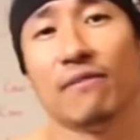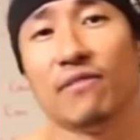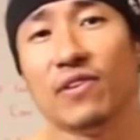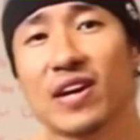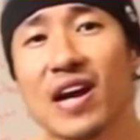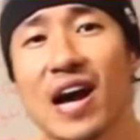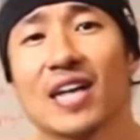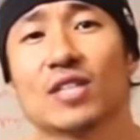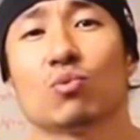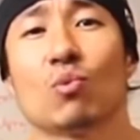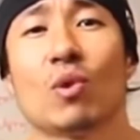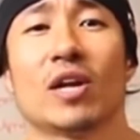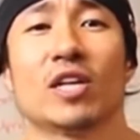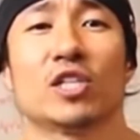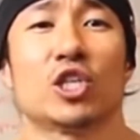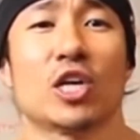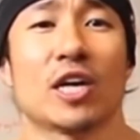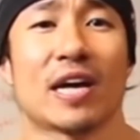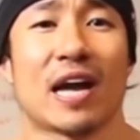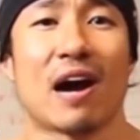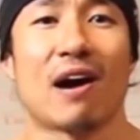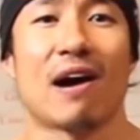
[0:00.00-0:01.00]
had the
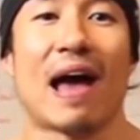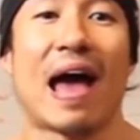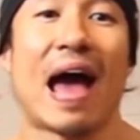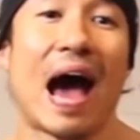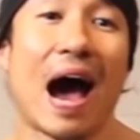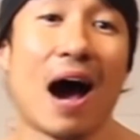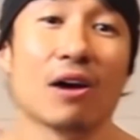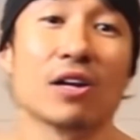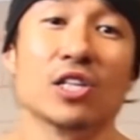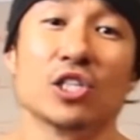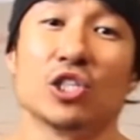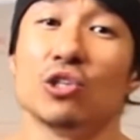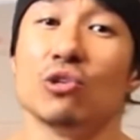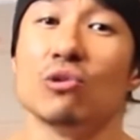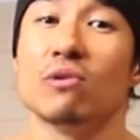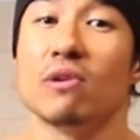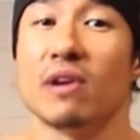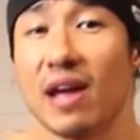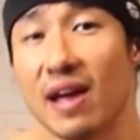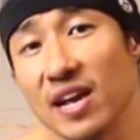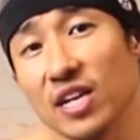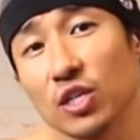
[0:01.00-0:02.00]
blueprint for how to get shredded
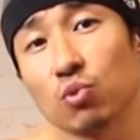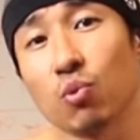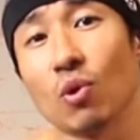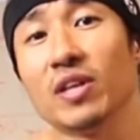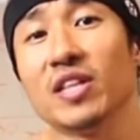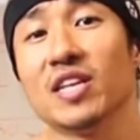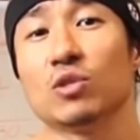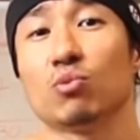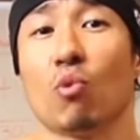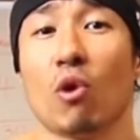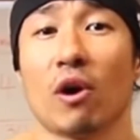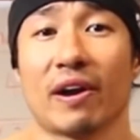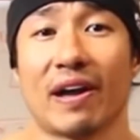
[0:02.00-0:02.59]
fast,